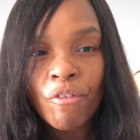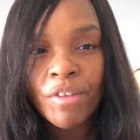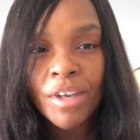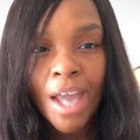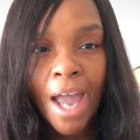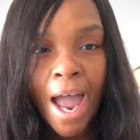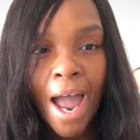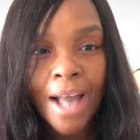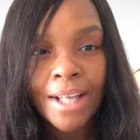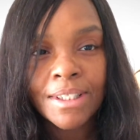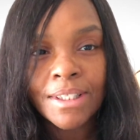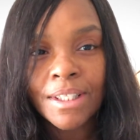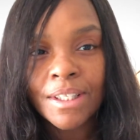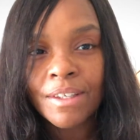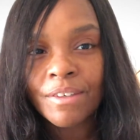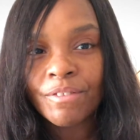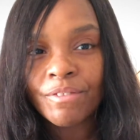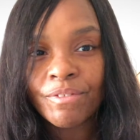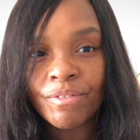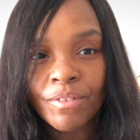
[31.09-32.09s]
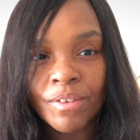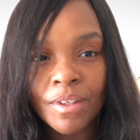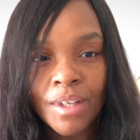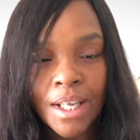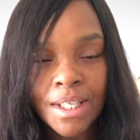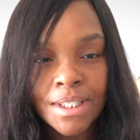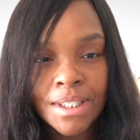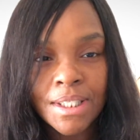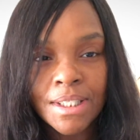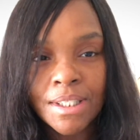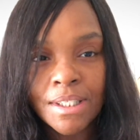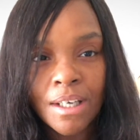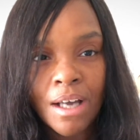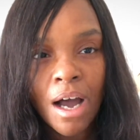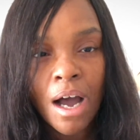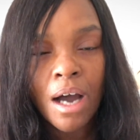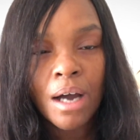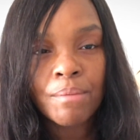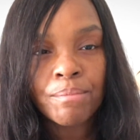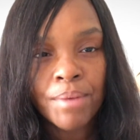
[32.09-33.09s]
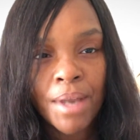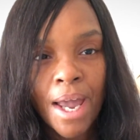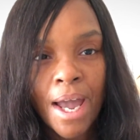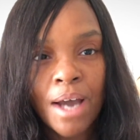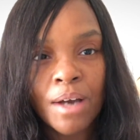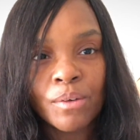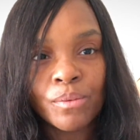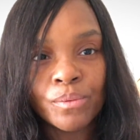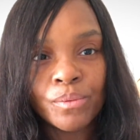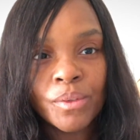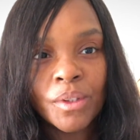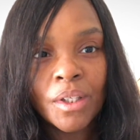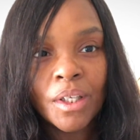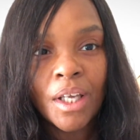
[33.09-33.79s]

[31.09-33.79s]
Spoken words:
reactive, less easy to calm down.